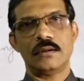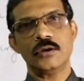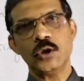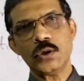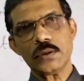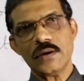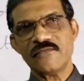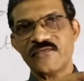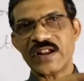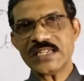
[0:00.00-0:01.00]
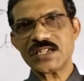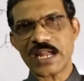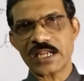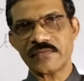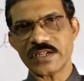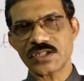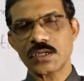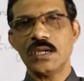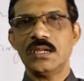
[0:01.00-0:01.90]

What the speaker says: know French language.